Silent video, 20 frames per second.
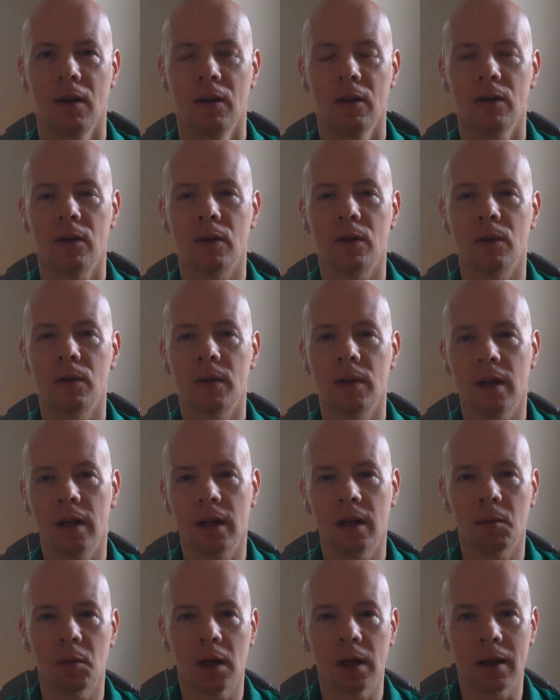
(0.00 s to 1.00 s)
So
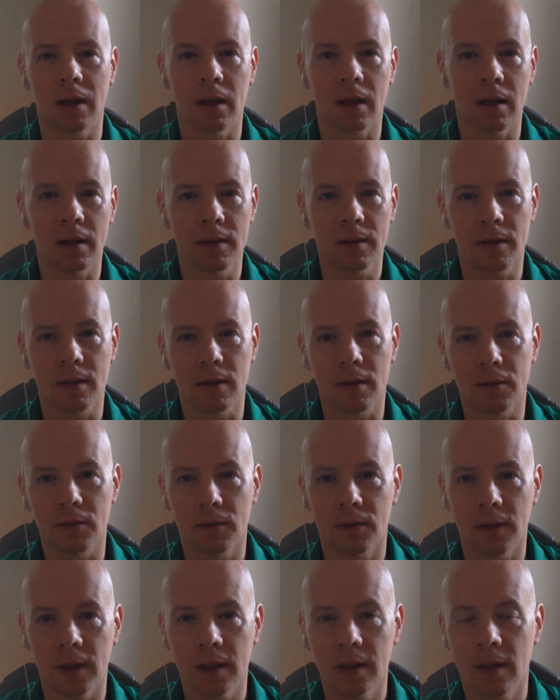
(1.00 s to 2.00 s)
today my guides
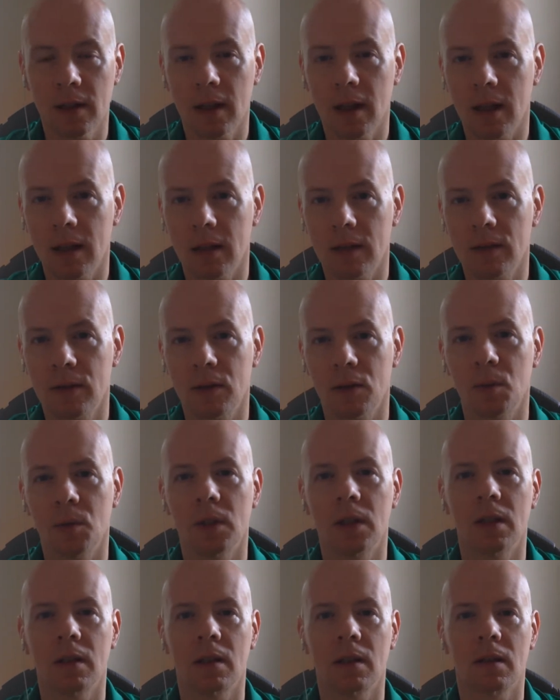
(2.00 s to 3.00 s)
have indicated to
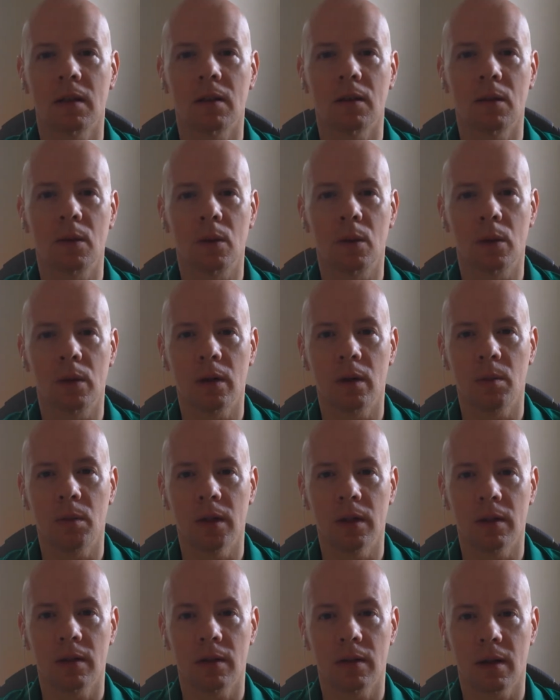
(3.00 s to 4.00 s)
me that they're going to
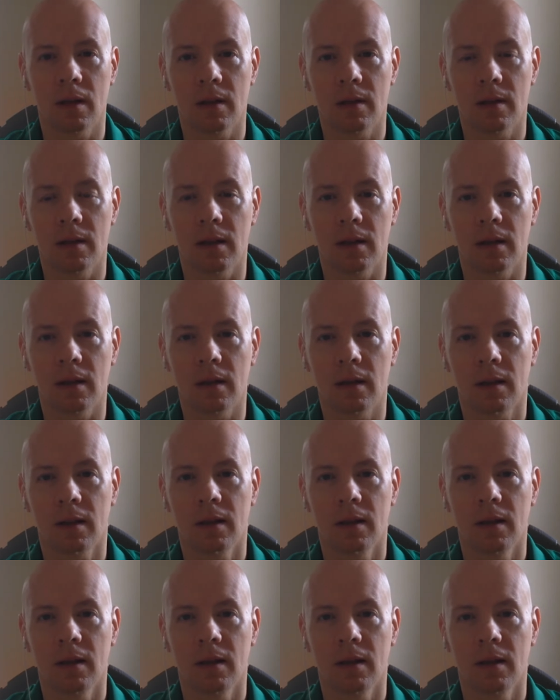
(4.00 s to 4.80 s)
be discussing